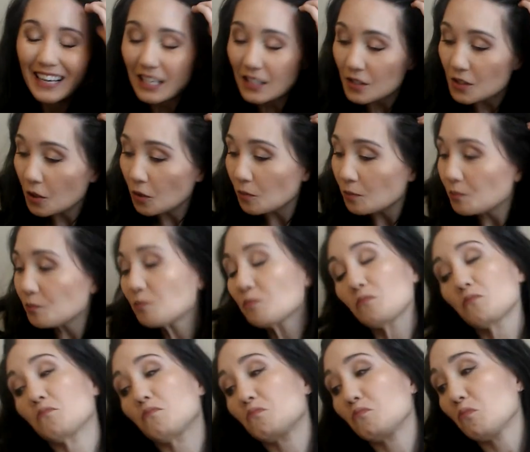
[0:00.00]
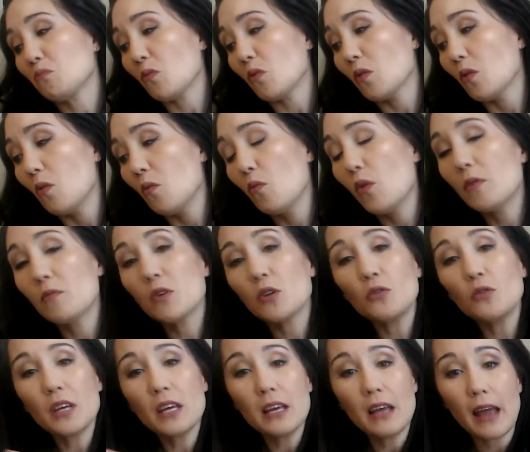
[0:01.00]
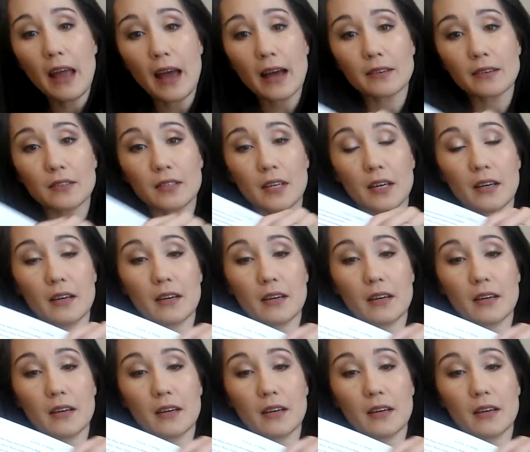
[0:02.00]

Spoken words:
So when we're looking at